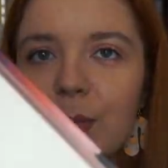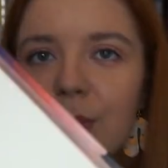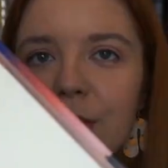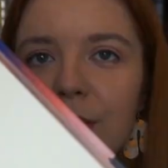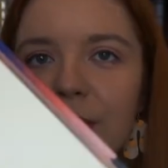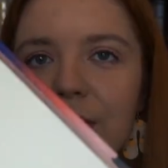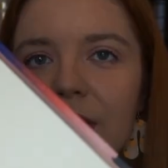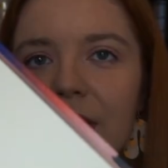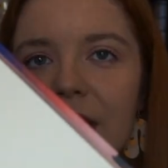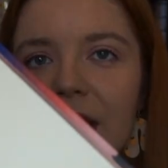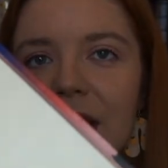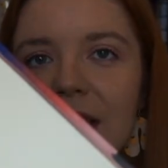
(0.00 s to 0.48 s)

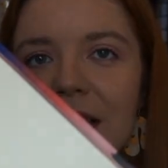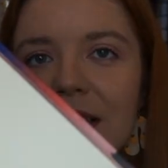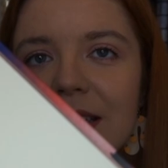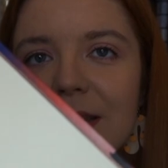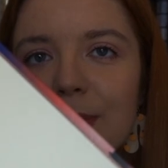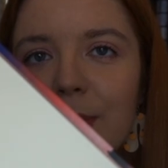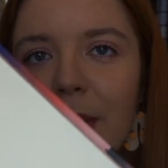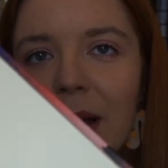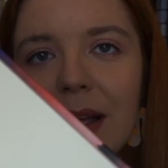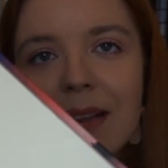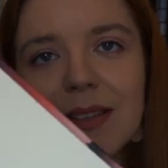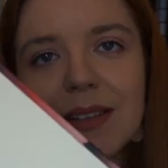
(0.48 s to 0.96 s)
book is
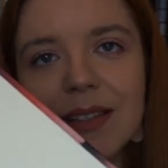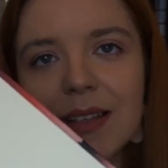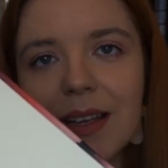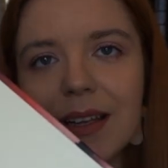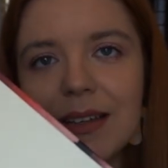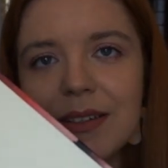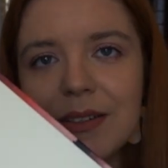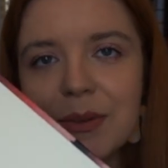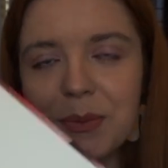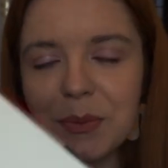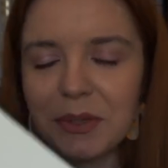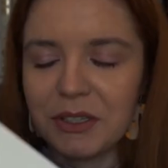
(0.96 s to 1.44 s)
pen
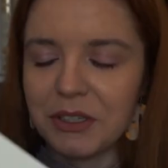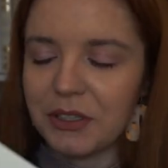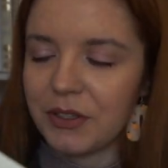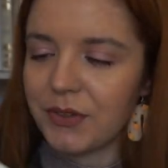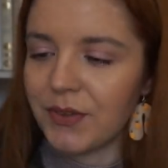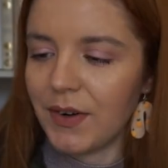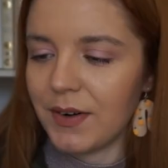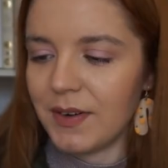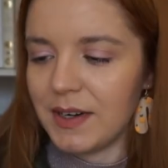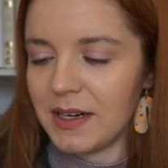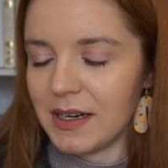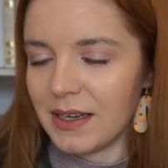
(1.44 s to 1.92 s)
signed, which is
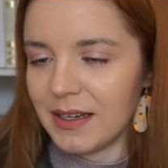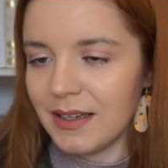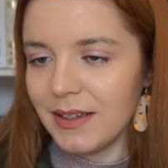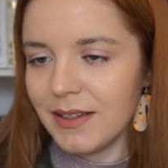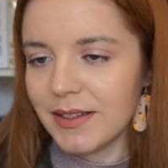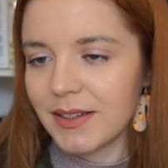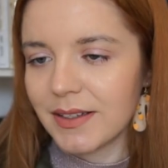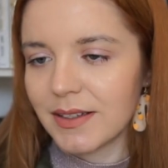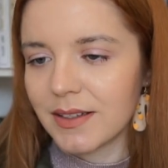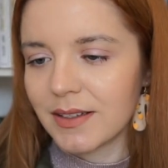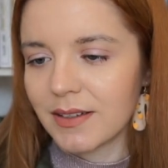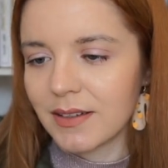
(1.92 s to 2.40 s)
very
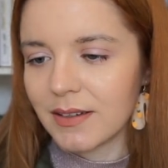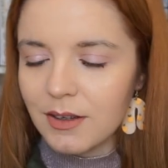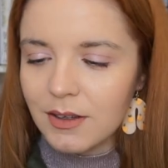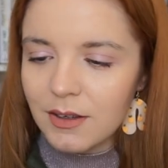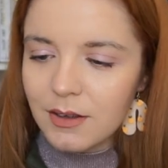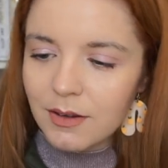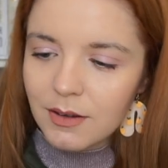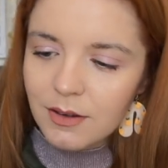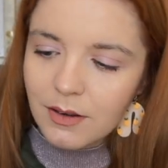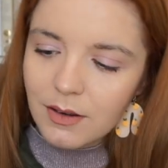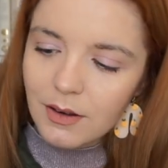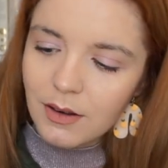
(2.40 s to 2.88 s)
nice.
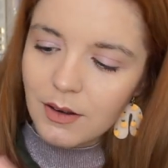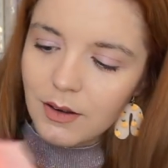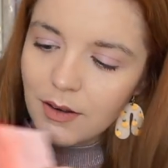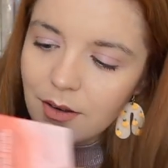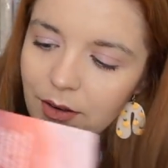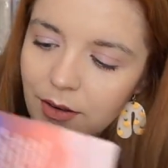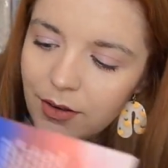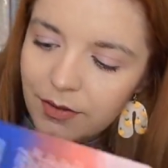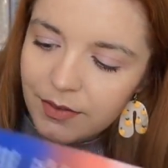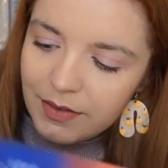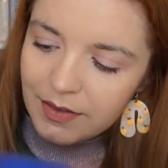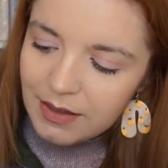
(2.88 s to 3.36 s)

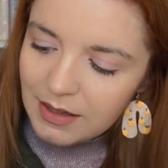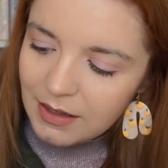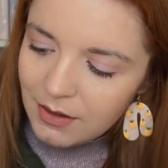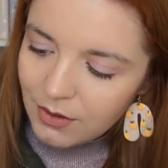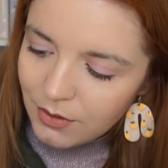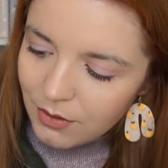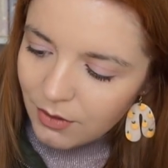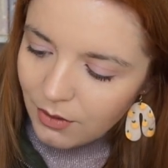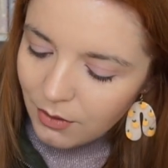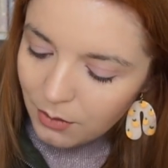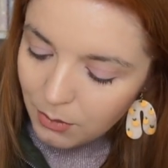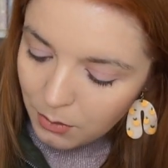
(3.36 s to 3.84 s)
On the...